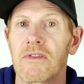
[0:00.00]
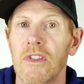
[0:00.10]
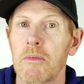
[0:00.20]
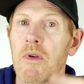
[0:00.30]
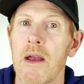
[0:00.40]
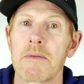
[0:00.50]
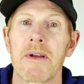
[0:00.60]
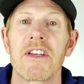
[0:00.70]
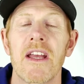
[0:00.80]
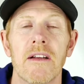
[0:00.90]
subscribe to
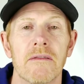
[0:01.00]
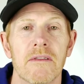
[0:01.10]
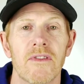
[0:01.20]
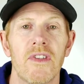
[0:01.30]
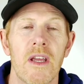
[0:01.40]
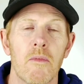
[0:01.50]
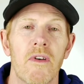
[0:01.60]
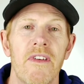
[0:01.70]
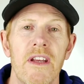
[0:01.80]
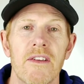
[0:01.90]
my channel so you get
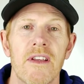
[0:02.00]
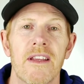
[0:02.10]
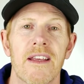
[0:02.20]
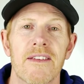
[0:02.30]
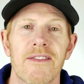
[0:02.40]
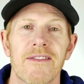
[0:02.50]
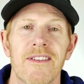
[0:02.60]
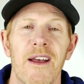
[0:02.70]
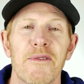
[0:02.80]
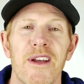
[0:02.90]
more videos like this.
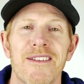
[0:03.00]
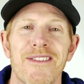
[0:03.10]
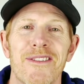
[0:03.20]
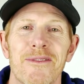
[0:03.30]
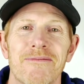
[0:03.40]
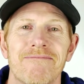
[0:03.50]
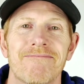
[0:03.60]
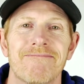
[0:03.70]
I'll talk to you soon.